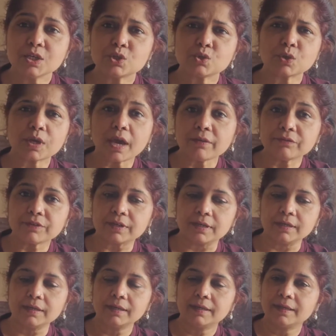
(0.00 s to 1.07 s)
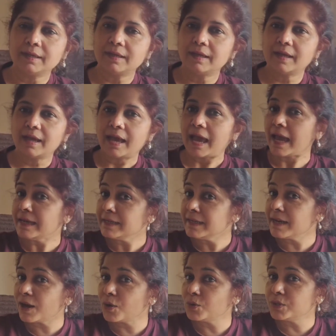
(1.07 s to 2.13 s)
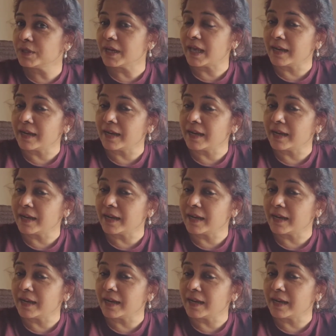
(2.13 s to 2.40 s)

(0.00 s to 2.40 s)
So Kafka handed out